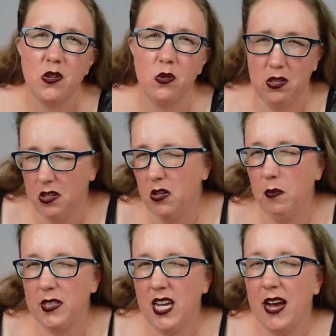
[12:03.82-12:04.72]
soul a little
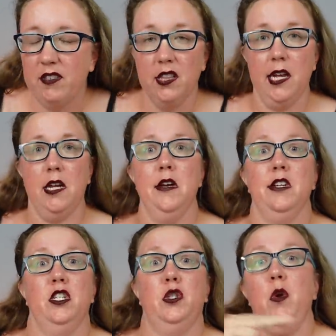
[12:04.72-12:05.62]
bit to have to like
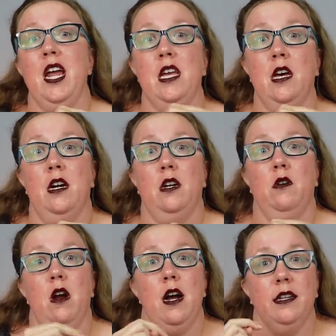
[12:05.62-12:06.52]
straight cut it
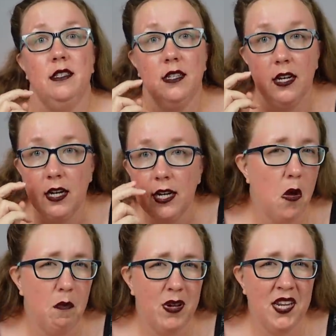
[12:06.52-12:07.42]
across.
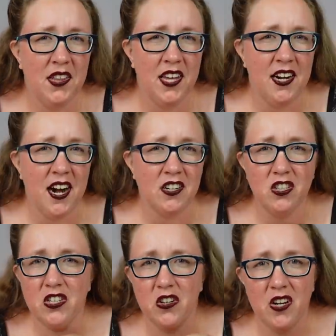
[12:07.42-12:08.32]
But in the end, it
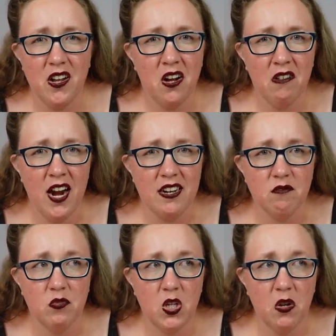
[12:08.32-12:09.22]
actually turned out all right.
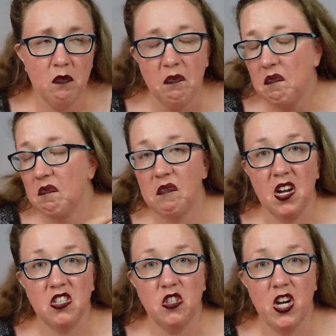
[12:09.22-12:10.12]
So
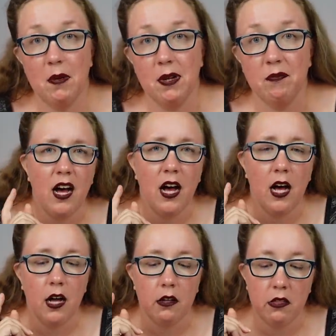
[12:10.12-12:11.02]
not too shabby.
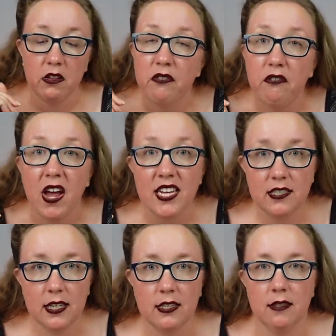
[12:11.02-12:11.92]
Uh, the
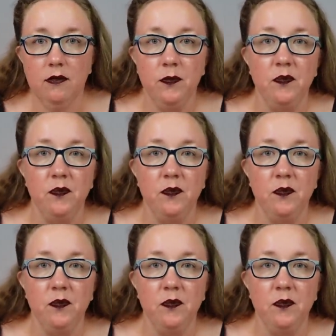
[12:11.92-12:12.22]
facings